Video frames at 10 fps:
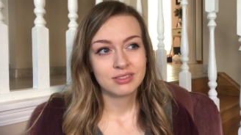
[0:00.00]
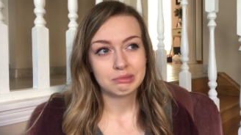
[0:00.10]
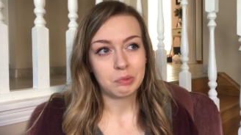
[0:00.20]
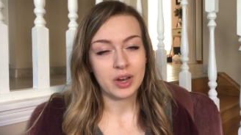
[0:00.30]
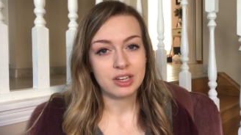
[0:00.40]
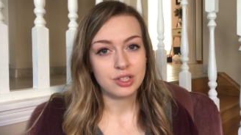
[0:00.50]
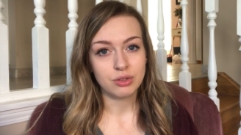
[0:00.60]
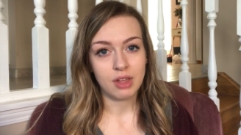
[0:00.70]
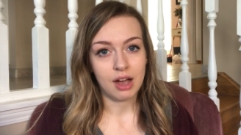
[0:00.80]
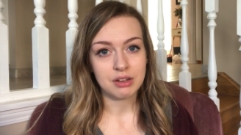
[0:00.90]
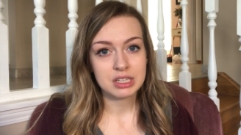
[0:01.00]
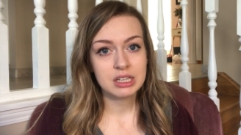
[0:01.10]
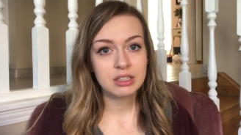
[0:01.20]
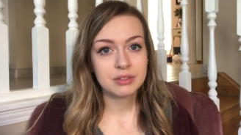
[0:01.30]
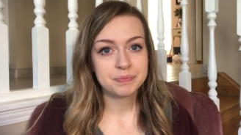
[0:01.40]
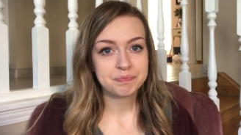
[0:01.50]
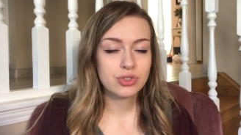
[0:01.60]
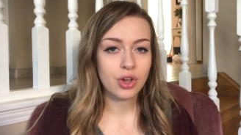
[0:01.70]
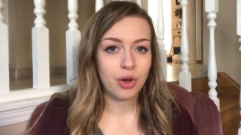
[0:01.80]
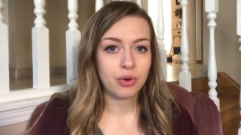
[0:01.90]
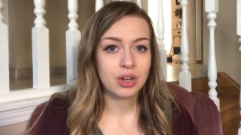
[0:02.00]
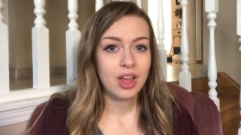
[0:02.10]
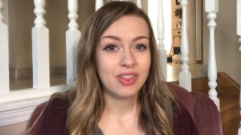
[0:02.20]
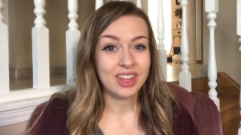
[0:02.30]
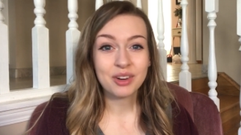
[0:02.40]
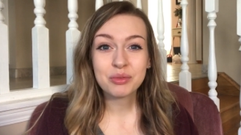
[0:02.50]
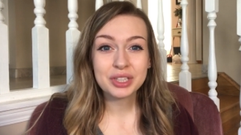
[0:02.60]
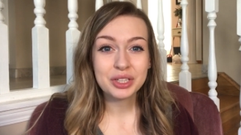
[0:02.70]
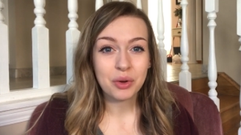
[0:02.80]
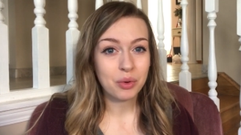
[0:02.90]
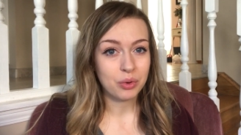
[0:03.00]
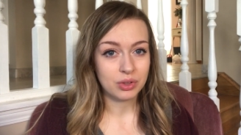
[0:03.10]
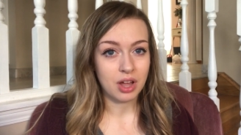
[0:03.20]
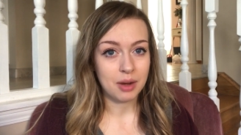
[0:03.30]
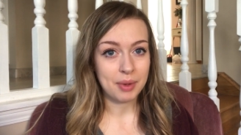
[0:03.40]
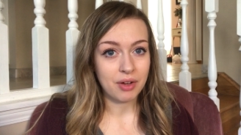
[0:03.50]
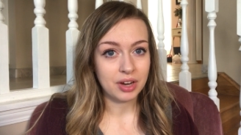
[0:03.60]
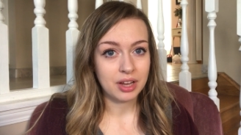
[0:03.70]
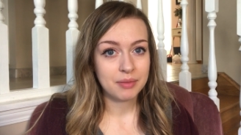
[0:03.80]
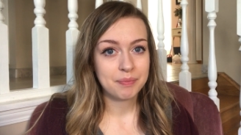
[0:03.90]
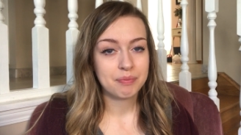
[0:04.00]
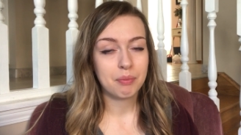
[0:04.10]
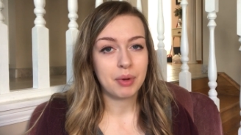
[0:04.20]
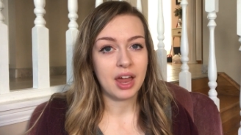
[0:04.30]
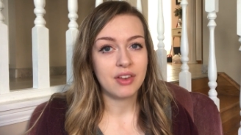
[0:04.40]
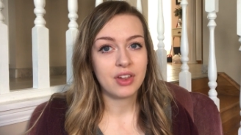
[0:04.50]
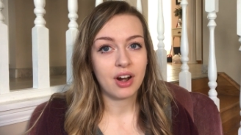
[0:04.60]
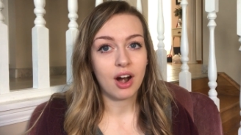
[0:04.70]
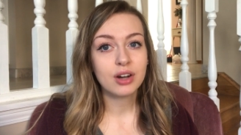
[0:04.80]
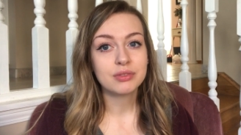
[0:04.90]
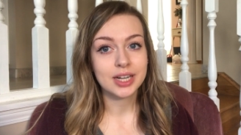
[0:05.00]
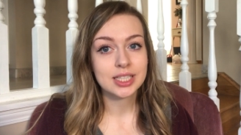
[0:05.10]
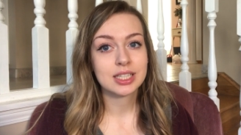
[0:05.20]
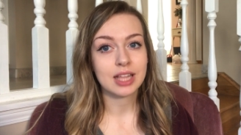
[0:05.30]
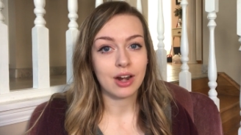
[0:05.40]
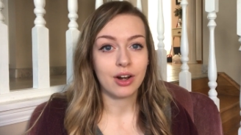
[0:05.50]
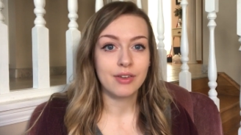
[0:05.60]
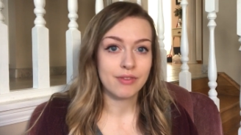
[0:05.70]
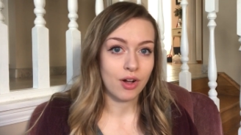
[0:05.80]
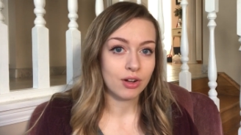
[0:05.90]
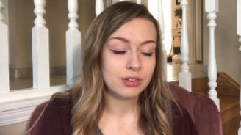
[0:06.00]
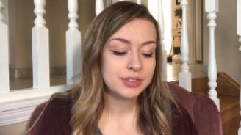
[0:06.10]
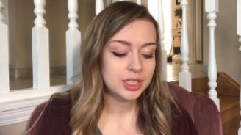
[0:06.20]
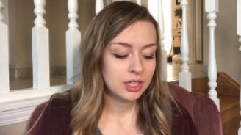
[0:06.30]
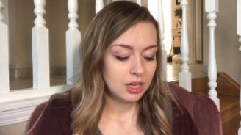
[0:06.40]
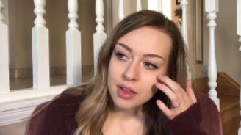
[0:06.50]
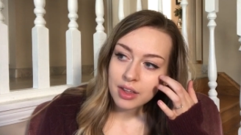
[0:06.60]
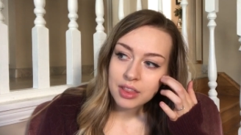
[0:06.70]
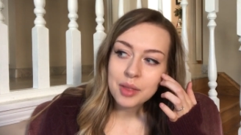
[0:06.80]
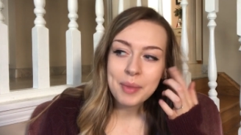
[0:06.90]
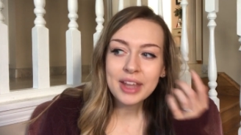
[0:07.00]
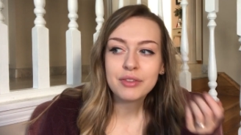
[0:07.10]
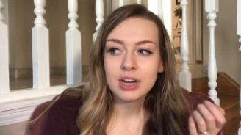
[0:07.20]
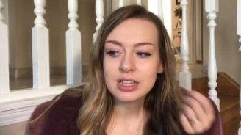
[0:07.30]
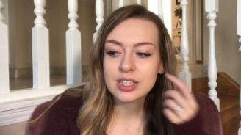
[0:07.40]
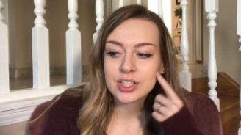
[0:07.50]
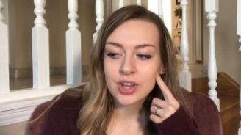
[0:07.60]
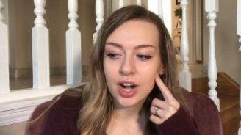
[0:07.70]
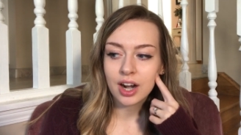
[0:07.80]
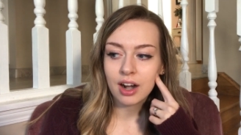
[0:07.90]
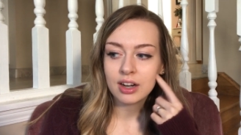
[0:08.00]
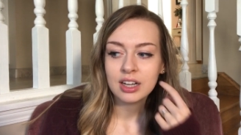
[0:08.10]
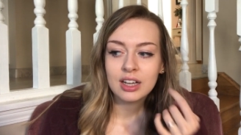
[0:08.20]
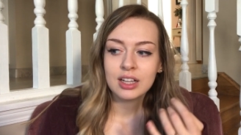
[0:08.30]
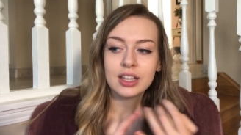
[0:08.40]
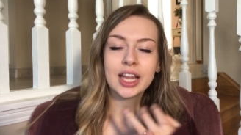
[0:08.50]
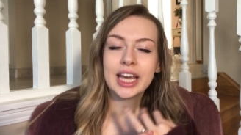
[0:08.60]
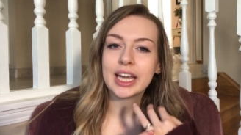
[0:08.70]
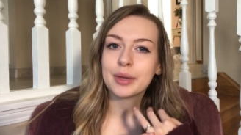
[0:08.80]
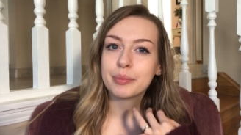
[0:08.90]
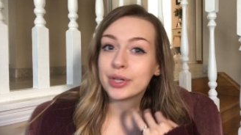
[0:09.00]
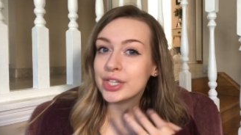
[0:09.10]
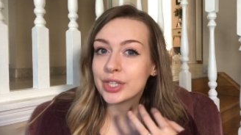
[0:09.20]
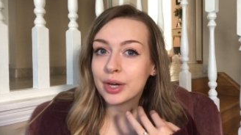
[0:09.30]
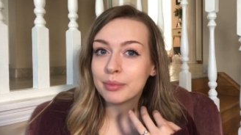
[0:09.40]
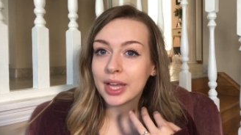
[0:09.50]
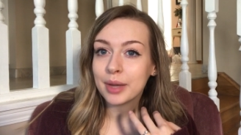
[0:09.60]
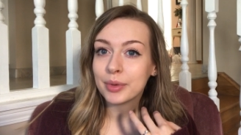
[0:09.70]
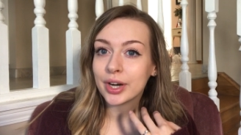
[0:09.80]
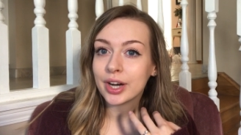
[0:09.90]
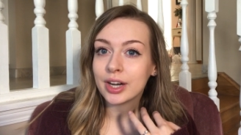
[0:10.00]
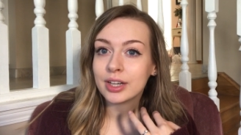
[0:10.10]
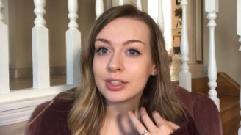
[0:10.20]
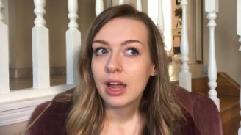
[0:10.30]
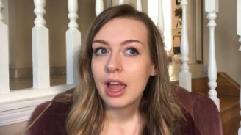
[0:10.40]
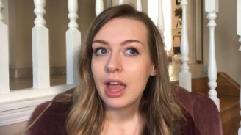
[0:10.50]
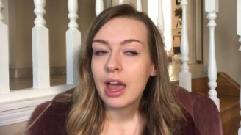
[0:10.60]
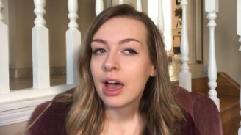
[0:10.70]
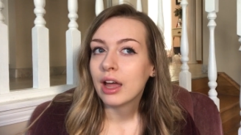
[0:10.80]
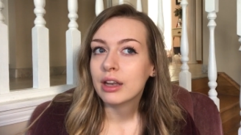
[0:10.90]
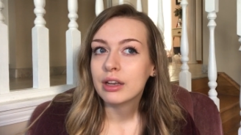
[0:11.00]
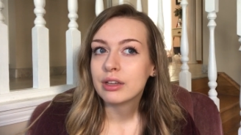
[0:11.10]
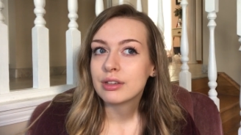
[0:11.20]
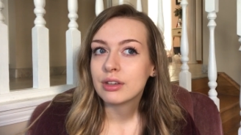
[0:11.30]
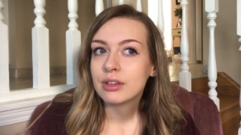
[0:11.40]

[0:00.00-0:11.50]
1 in 2,000, so they don't really know a whole lot about it. But there are risks that are involved. The main risks are like preterm labor and